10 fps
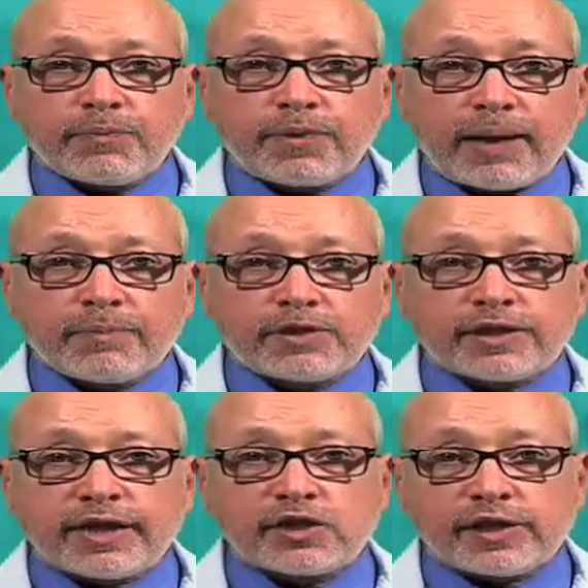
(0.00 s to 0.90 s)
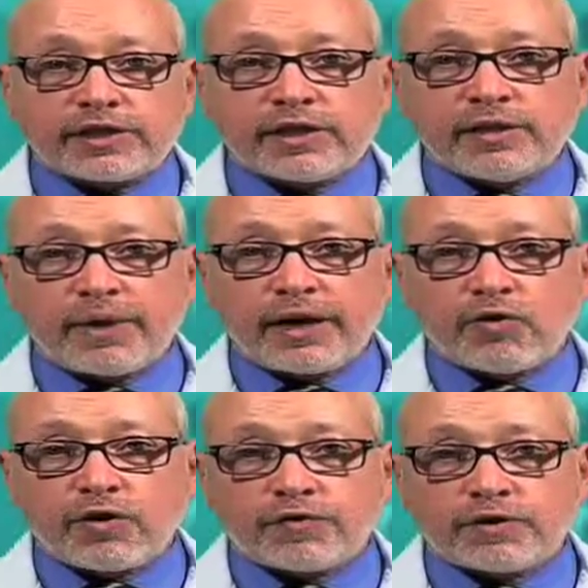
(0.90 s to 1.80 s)
problems that I address in my
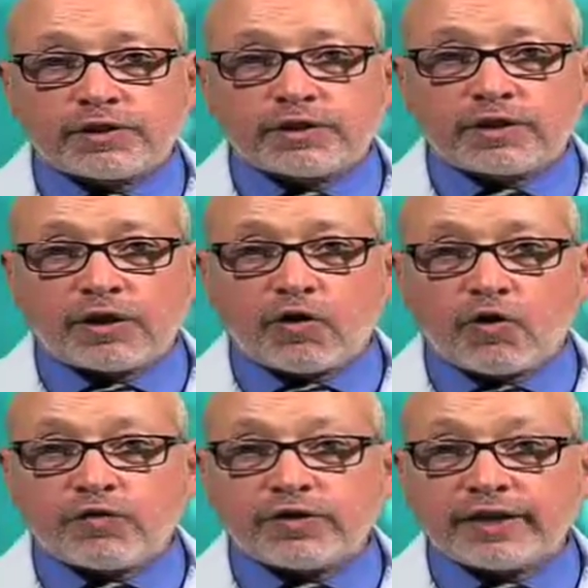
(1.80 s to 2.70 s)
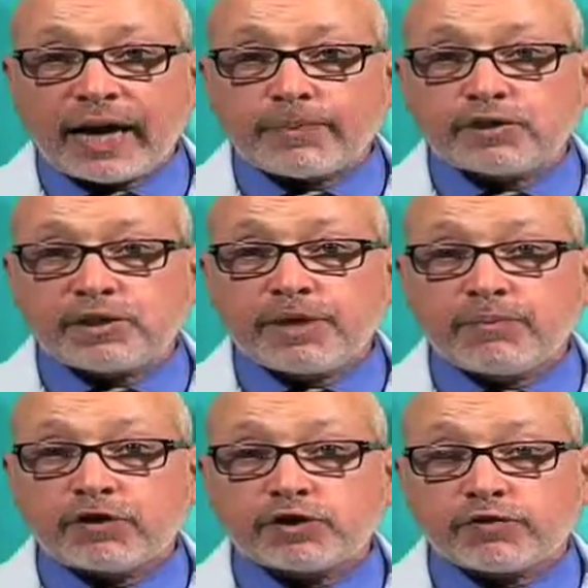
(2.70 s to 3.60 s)
office often happens to be the
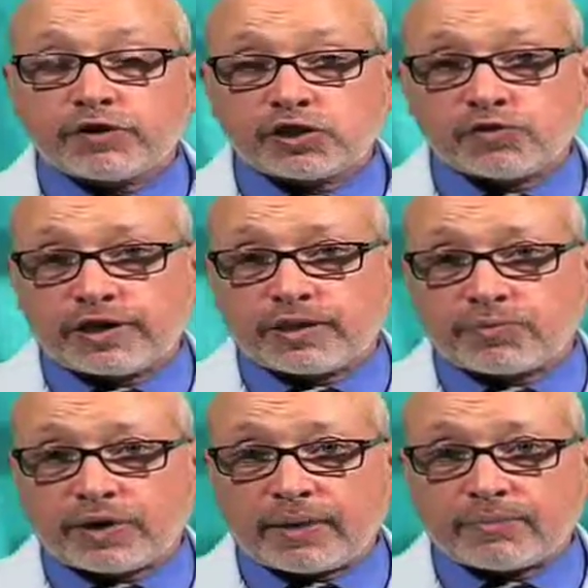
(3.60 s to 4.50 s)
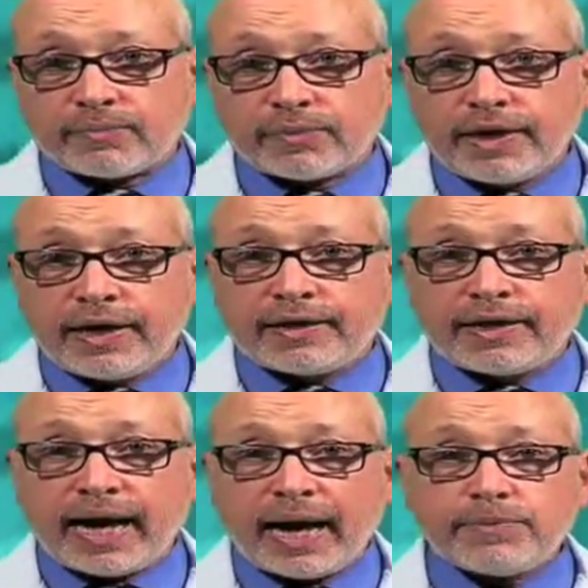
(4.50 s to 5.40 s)
most frustrating problem.
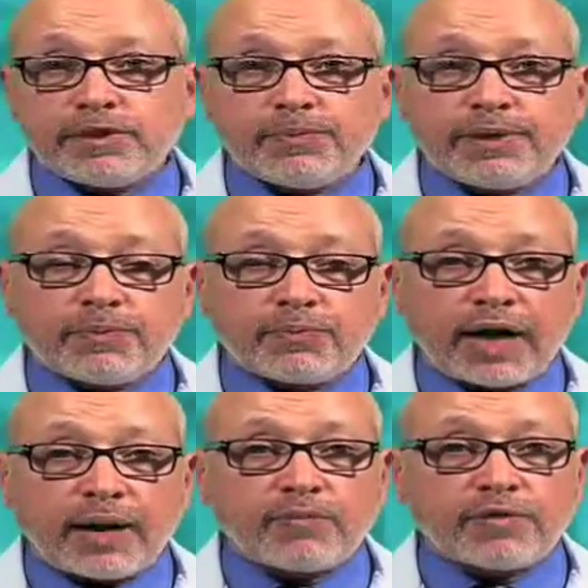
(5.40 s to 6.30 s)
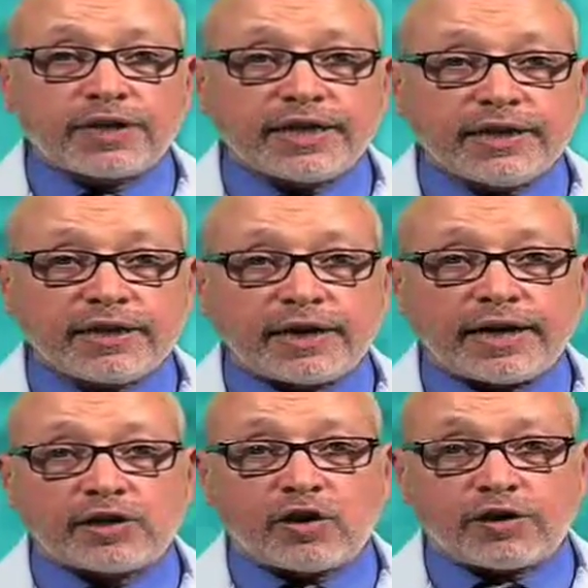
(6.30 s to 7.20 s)
That happens to be the problem with heel
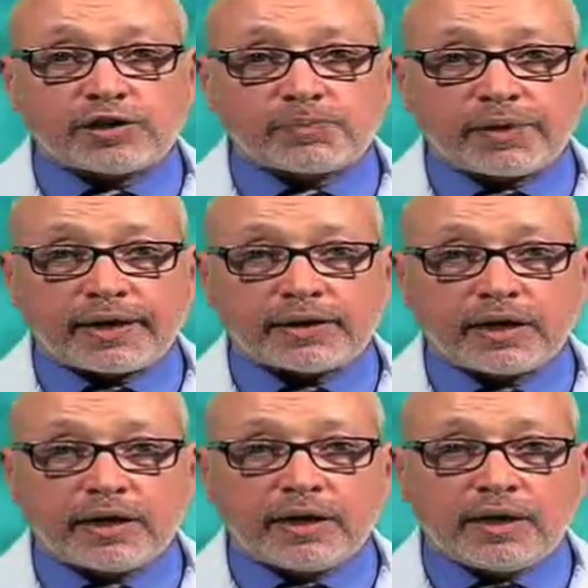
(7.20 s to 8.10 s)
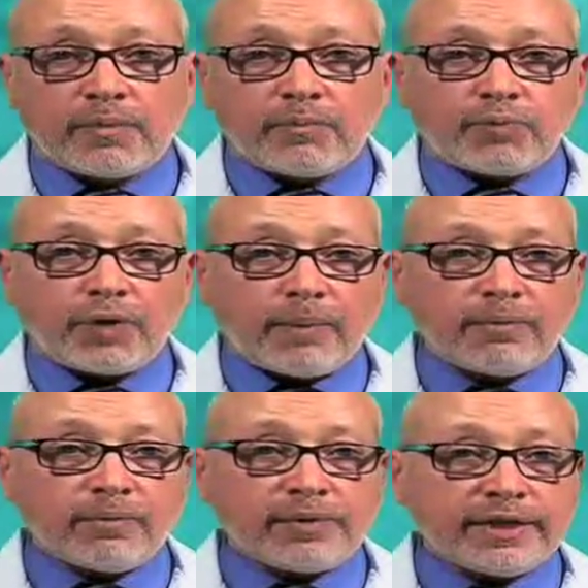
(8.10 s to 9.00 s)
and arch pain.
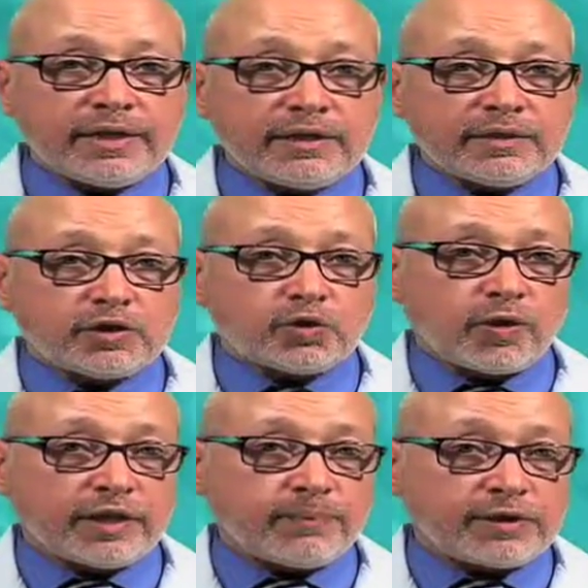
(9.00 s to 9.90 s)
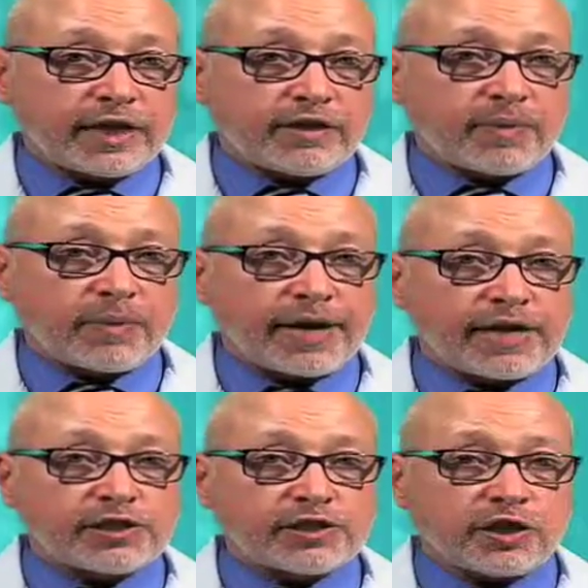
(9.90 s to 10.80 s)
Probably 20% of my
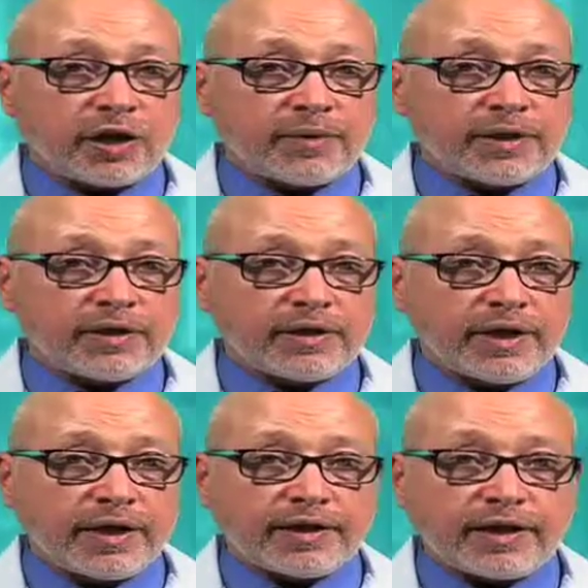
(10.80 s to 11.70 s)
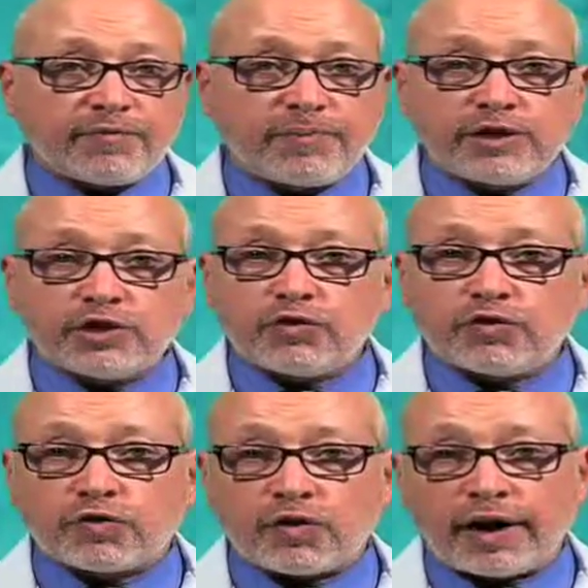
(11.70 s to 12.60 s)
patients come in, they've been to
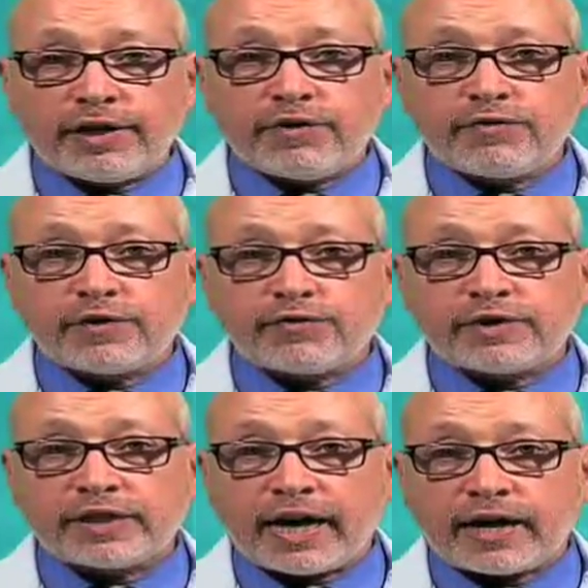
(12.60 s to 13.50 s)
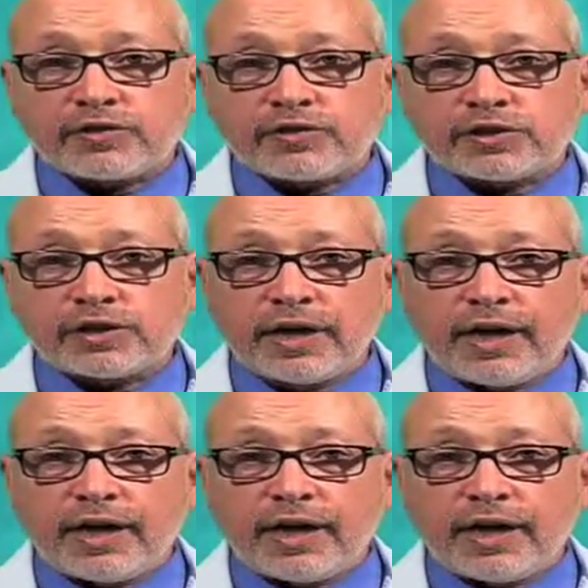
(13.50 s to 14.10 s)
a variety of different doctors,